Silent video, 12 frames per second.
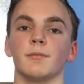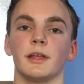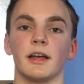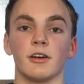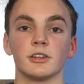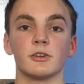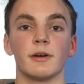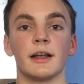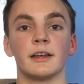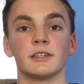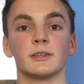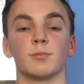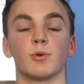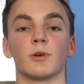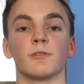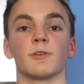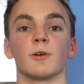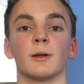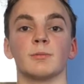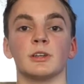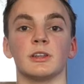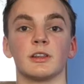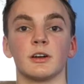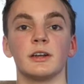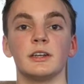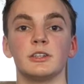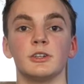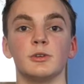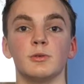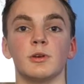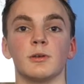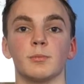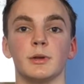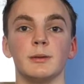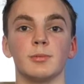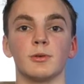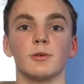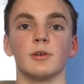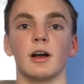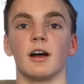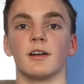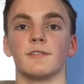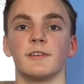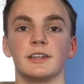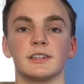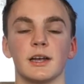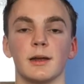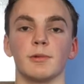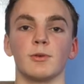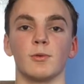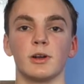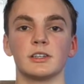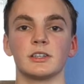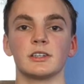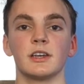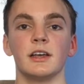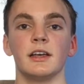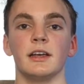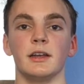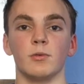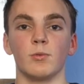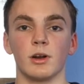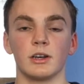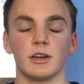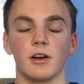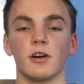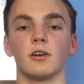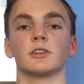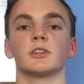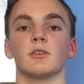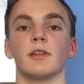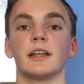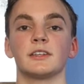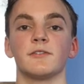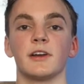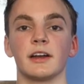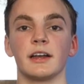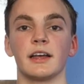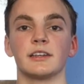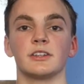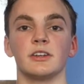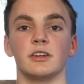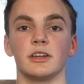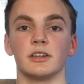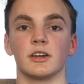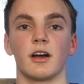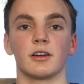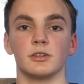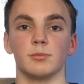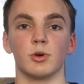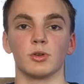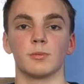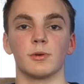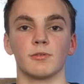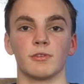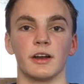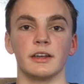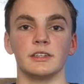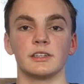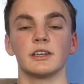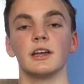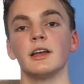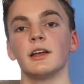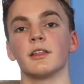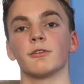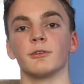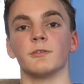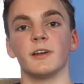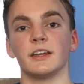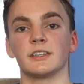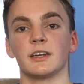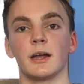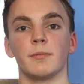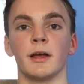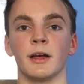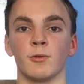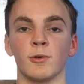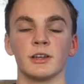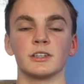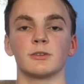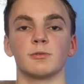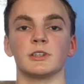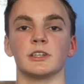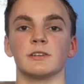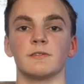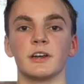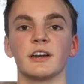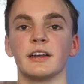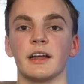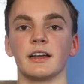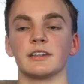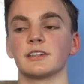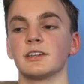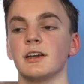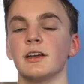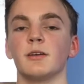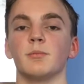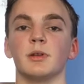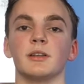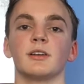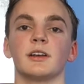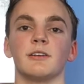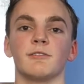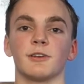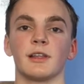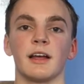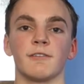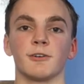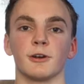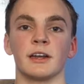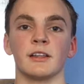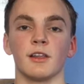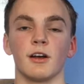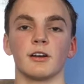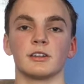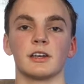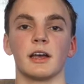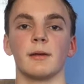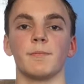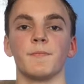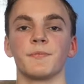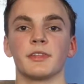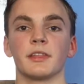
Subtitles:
They also added support for up to 32 people on FaceTime at once in one call, so that's very nice, so you can talk to multiple friends through FaceTime at once, which is very nice. Been looking for that for a long time.